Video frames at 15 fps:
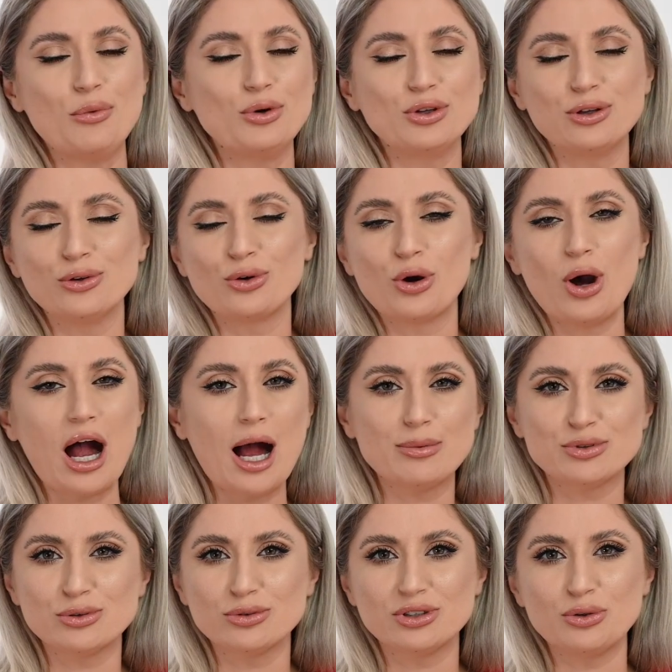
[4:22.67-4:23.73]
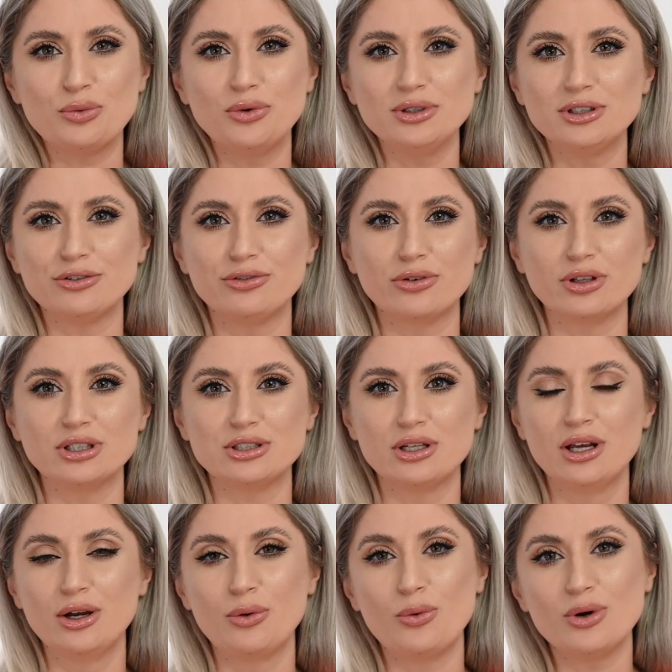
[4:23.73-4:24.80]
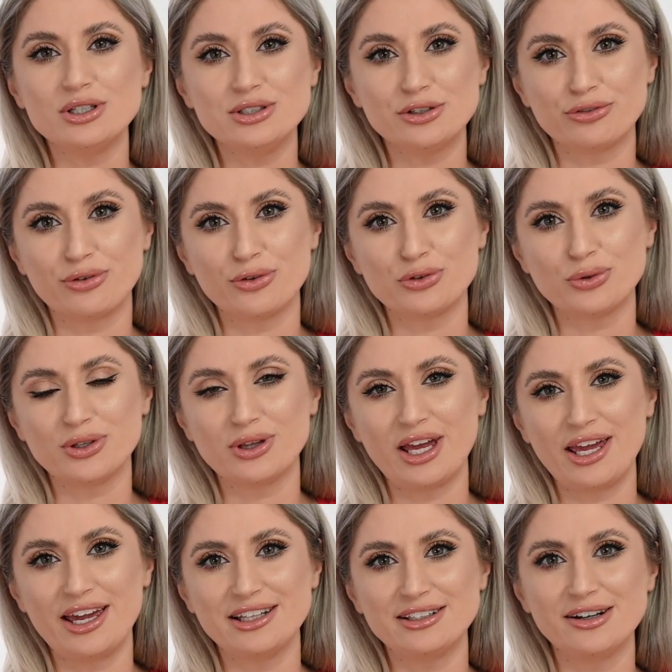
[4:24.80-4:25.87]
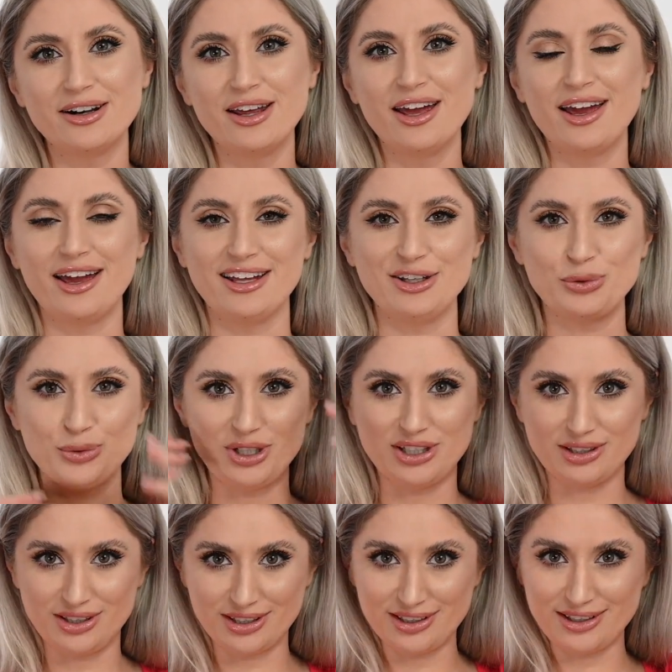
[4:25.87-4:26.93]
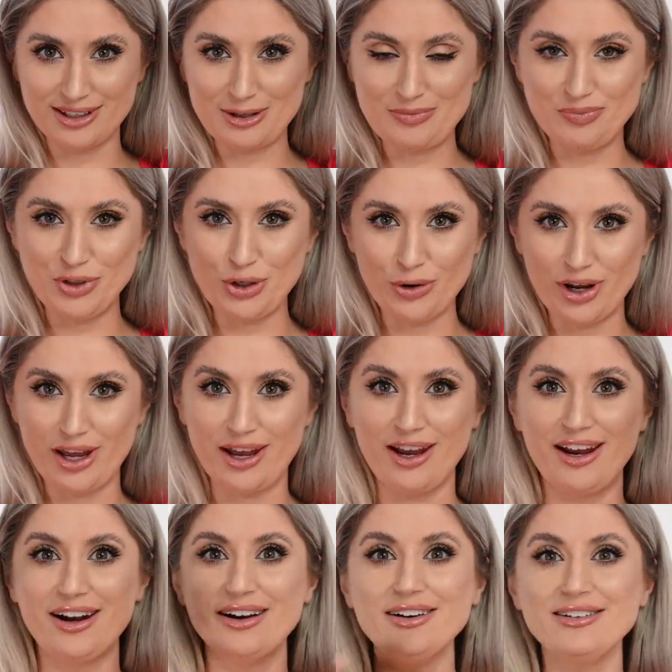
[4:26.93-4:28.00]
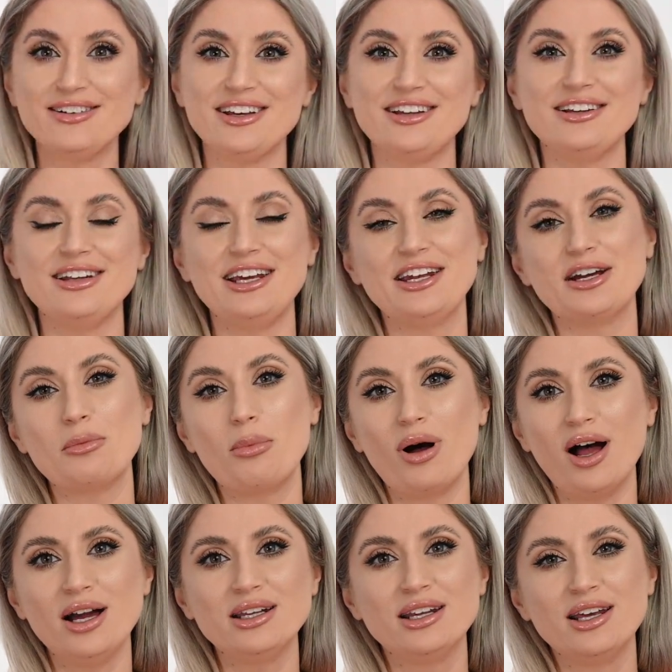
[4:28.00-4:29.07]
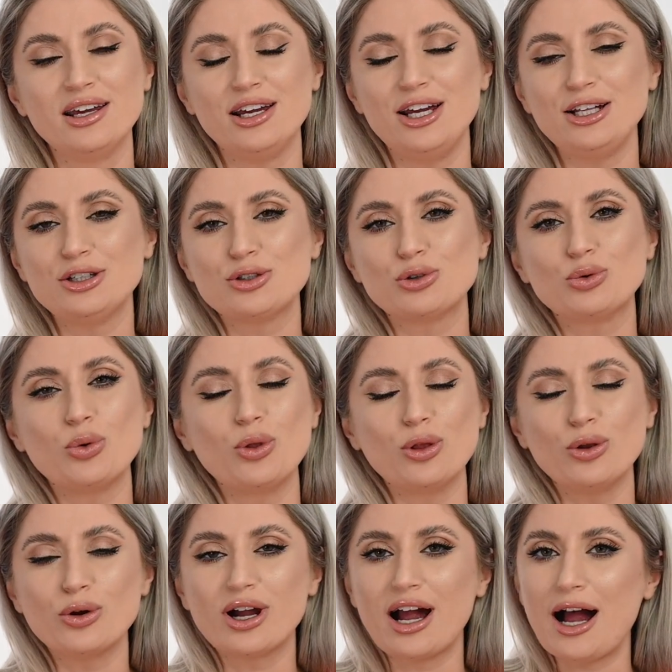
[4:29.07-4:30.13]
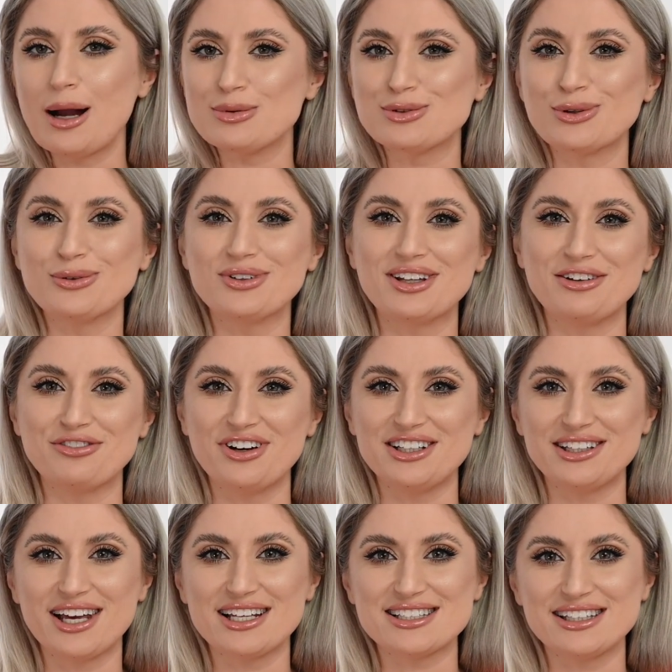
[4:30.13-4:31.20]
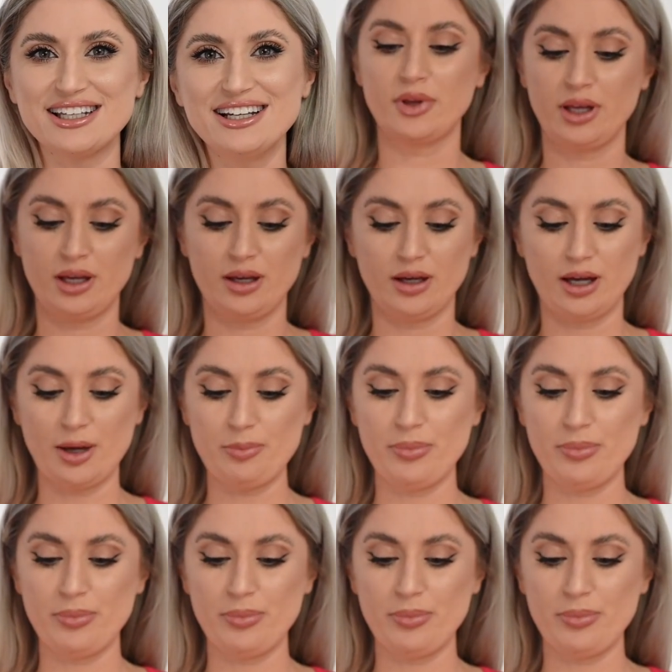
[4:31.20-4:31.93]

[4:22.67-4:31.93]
would look absolutely wonderful together, and with your hair in a bun, it will look absolutely fantastic. I